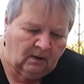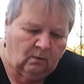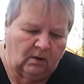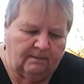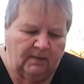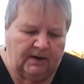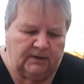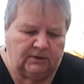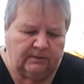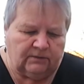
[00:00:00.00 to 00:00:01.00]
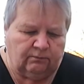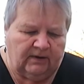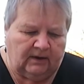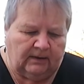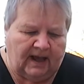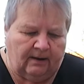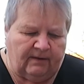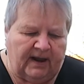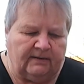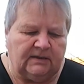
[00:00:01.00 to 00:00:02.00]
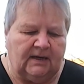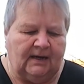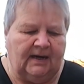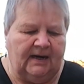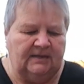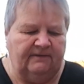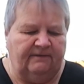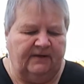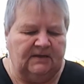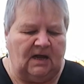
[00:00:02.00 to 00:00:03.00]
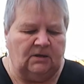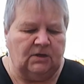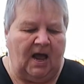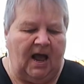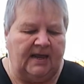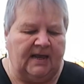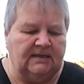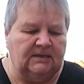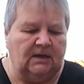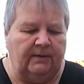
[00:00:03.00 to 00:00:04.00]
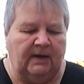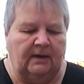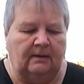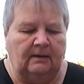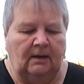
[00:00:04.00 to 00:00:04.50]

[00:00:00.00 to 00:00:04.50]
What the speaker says: What I might do is wriggle that around and get it to fix. Ah yes, it's going in.